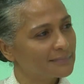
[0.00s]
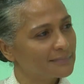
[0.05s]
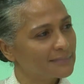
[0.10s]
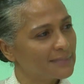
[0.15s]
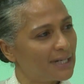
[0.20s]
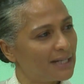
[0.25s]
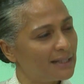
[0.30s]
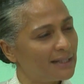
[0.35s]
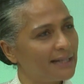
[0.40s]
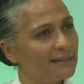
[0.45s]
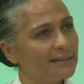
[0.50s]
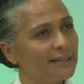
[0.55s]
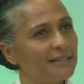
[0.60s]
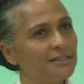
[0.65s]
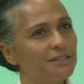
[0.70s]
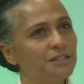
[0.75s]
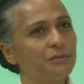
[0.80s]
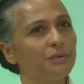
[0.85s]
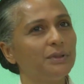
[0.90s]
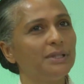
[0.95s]
Mm. I like
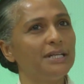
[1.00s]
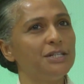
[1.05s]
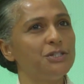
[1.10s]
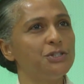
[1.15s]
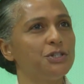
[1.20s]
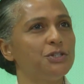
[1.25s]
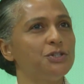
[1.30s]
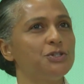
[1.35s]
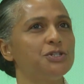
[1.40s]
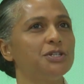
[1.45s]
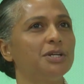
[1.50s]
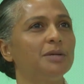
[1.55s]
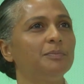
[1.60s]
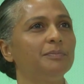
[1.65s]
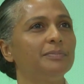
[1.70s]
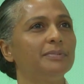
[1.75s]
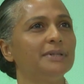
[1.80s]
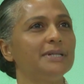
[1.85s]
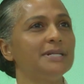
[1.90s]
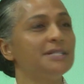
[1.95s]
that. So
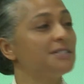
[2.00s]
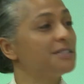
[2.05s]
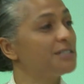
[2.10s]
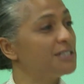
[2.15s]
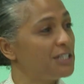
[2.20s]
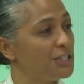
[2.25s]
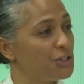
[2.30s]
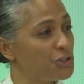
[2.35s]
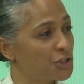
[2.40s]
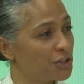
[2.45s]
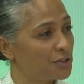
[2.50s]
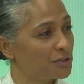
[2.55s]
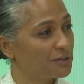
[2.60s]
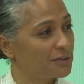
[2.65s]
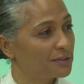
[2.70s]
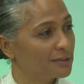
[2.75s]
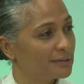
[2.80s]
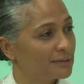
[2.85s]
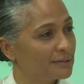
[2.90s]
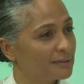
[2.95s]
relationship is a teacher.
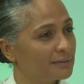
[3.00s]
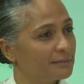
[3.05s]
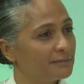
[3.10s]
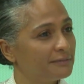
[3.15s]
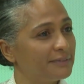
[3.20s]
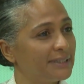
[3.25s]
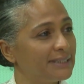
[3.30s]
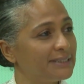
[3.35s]
Absolutely.